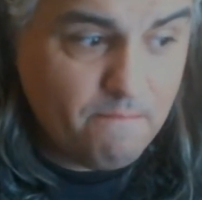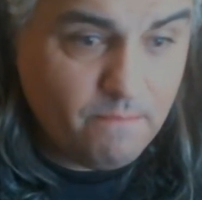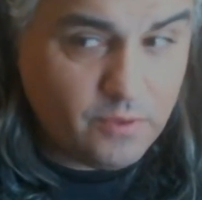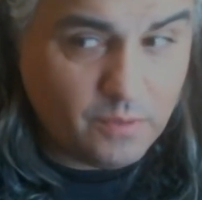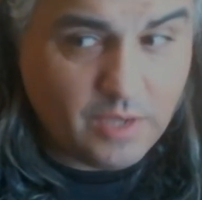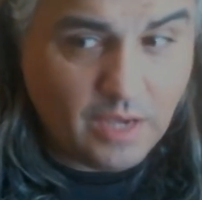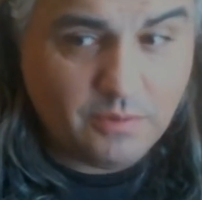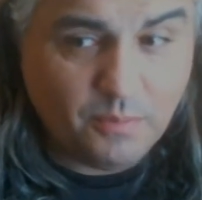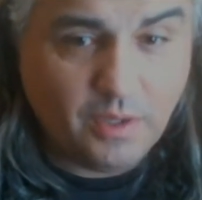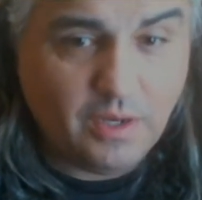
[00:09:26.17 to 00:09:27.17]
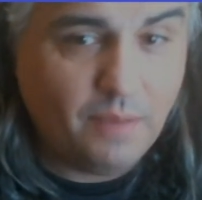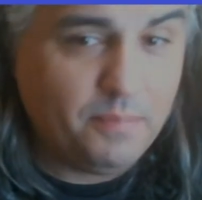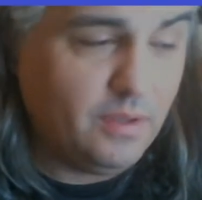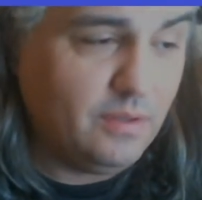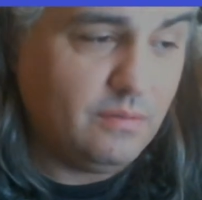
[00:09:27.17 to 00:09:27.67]
Sometimes it might not
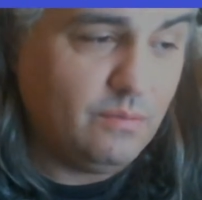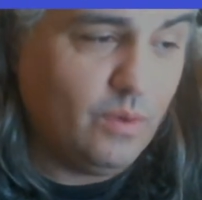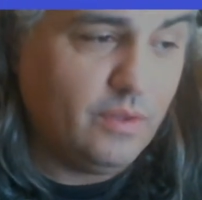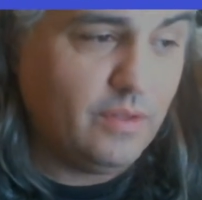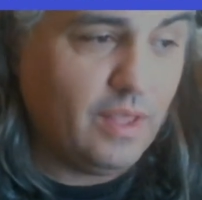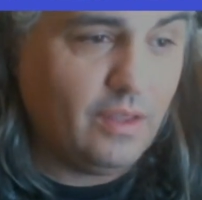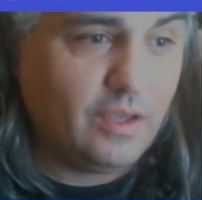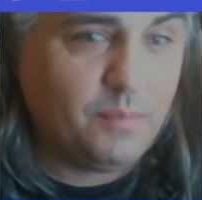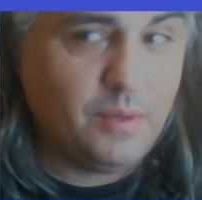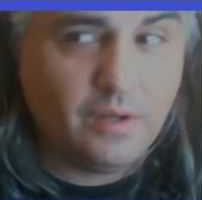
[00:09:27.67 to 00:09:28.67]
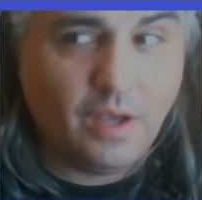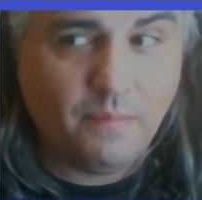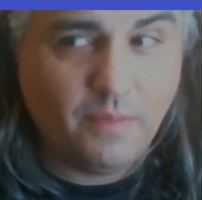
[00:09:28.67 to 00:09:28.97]
be whether they like me or not.